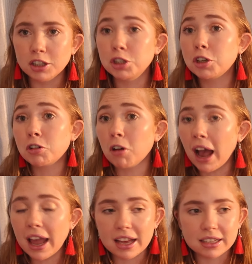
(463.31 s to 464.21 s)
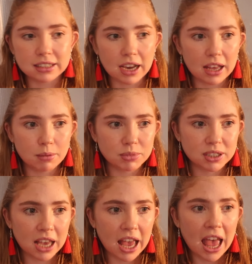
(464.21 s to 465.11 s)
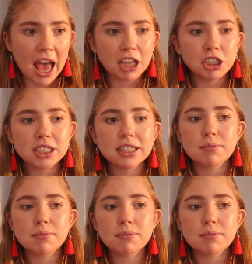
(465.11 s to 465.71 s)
to cry at times, and just